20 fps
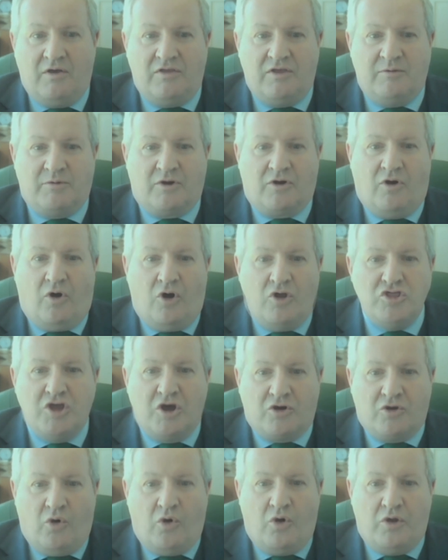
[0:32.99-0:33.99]
They were on
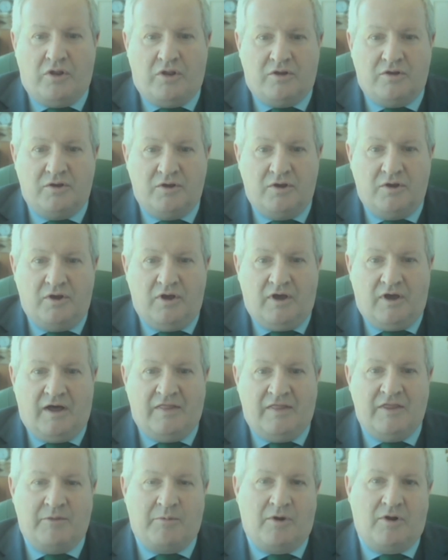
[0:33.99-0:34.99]
their own,
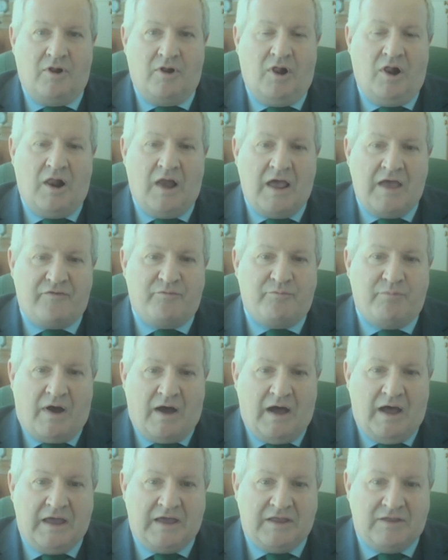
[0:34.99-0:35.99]
and they were left
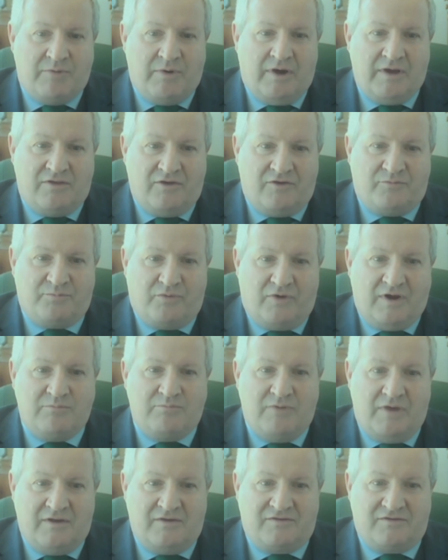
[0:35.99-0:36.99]
behind by this
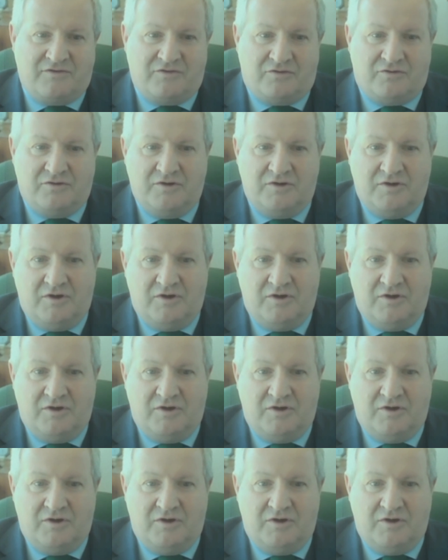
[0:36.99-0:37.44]
Prime Minister.